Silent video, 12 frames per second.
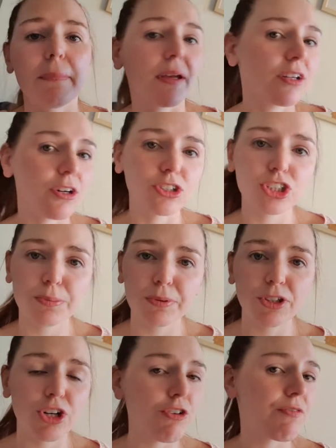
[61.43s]
being an
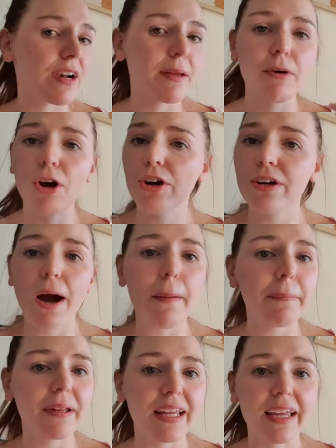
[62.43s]
entrepreneur, running my own
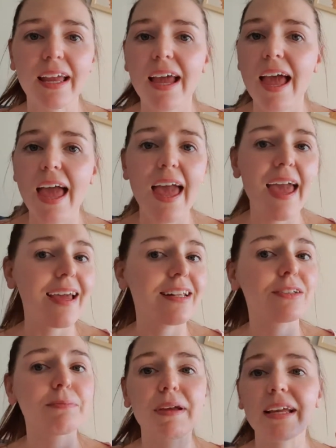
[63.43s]
company,
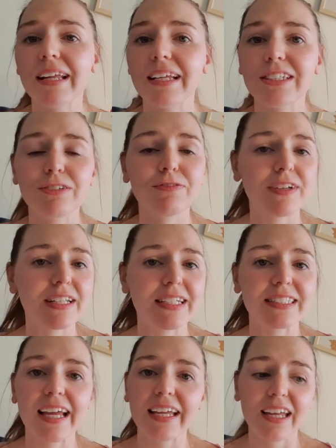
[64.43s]
and being into
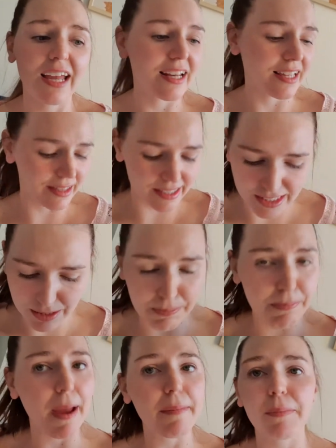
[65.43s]
fitness and getting this
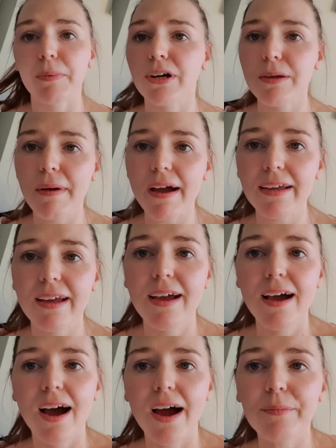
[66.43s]
baby body back,
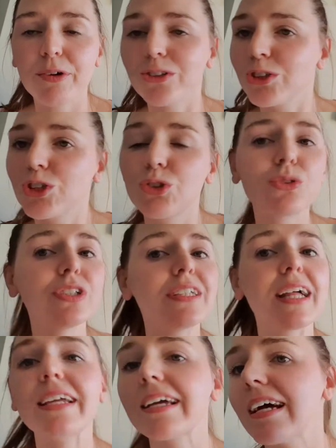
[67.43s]
I'm going to
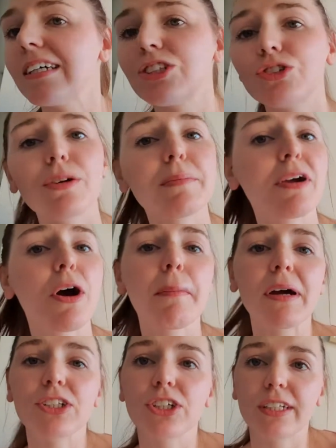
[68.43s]
let you guys join me on
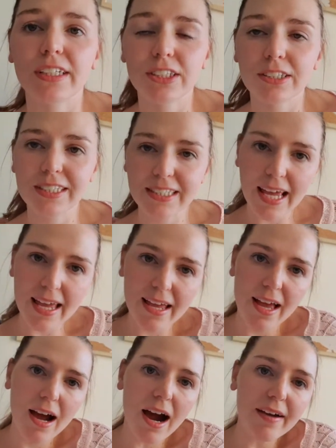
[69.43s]
my journey. So today
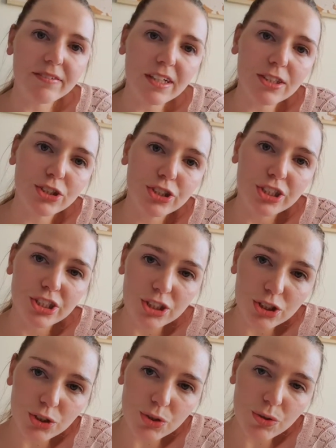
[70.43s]
I've done
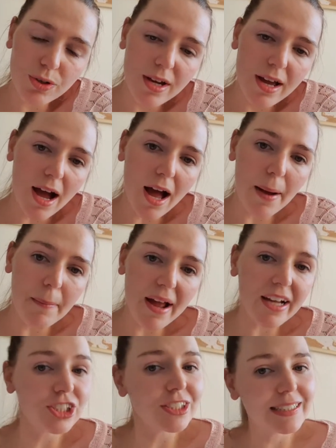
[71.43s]
jiu-jitsu. I
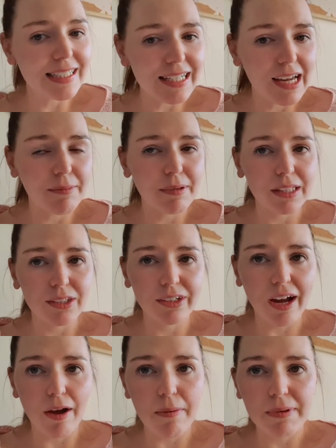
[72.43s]
actually didn't have my little
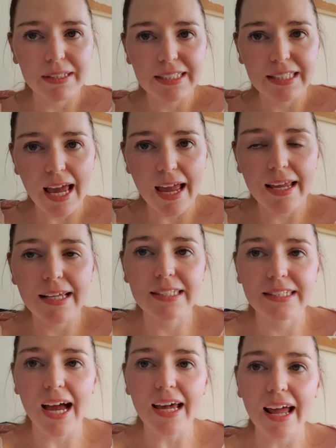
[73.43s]
guy with me today. His
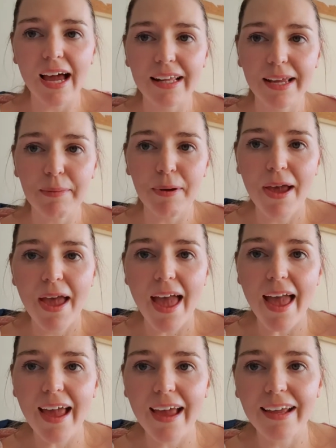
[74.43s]
dad had him,
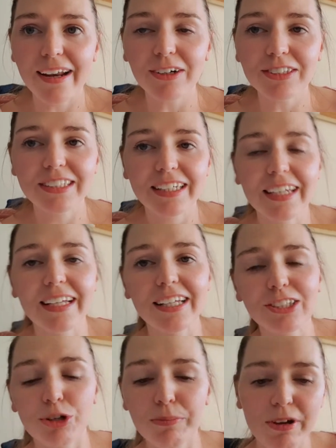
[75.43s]
and I was thinking
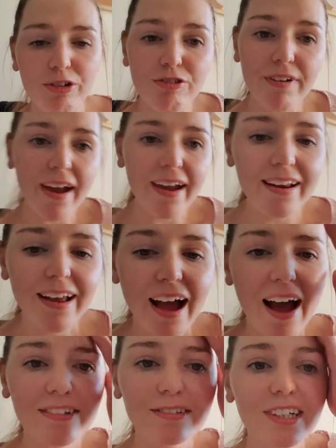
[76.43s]
it's going to be great,
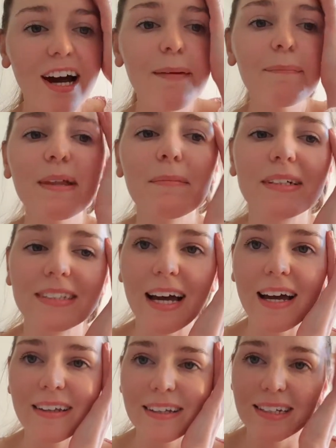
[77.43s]
have some time. But
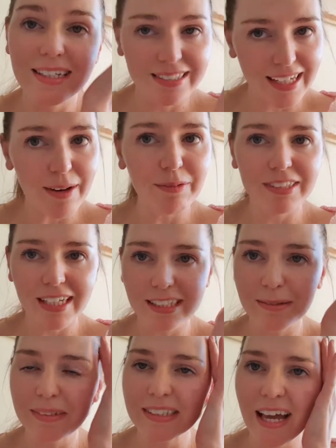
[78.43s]
then his dad was
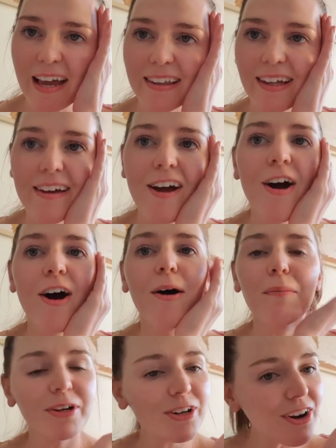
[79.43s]
texting me saying like, oh
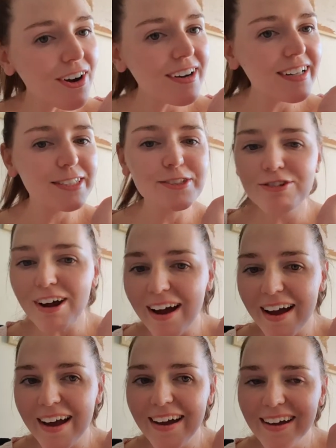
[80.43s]
my God, he's
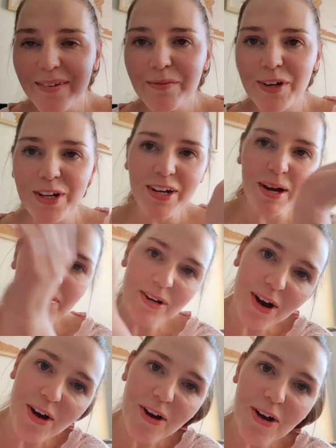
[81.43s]
crying, when are you coming
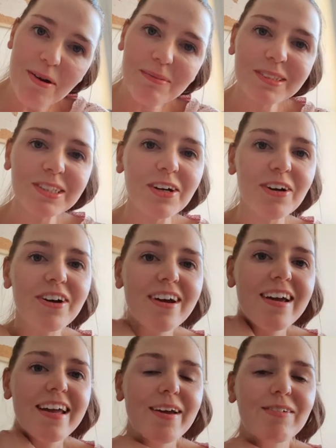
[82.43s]
home? So
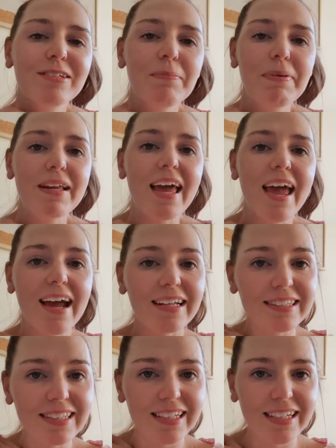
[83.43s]
it was a bit
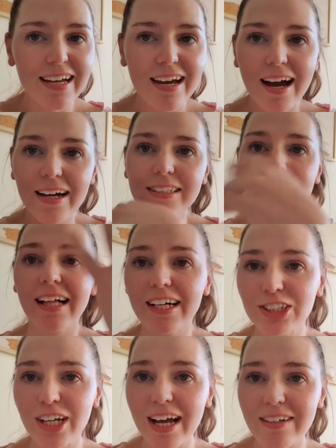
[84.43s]
hectic. I still
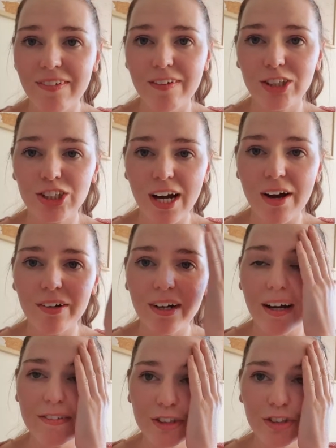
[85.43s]
actually have been showered
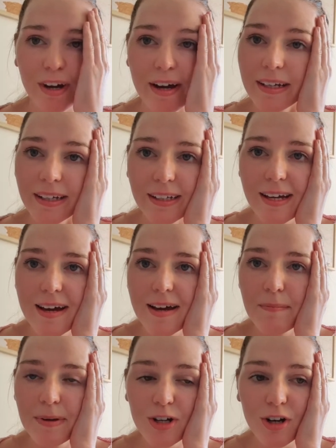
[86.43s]
after training
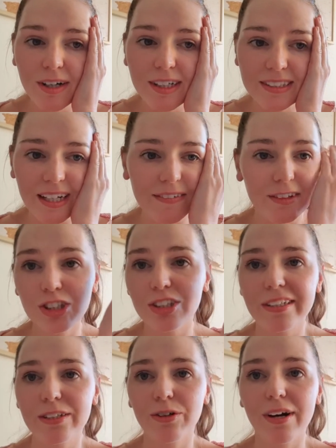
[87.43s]
because I've
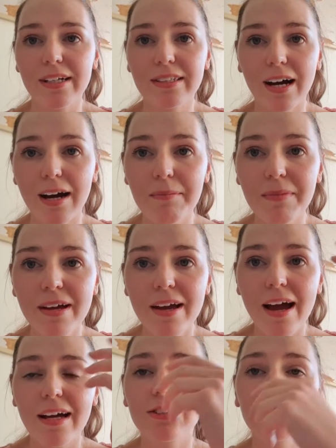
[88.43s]
literally not had time.
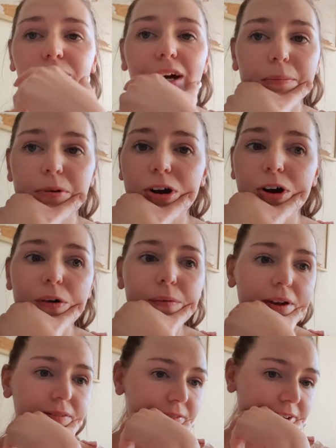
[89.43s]
I had to come home
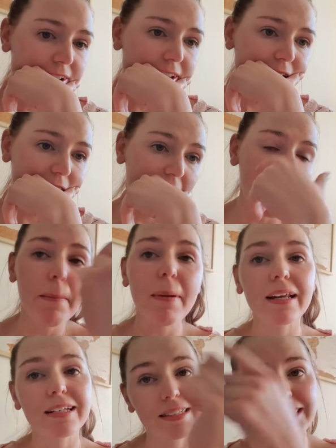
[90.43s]
and feed him
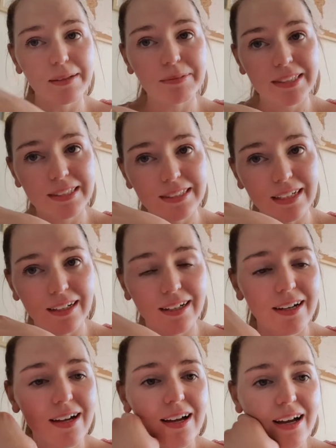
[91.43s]
and his stepsister.
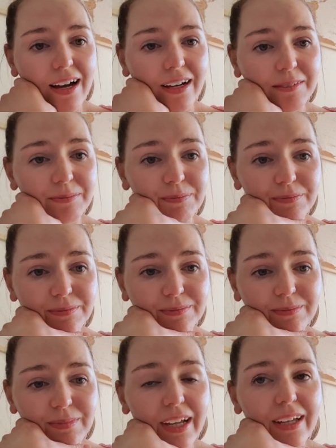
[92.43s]

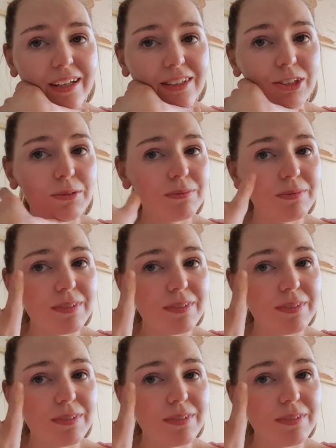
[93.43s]
So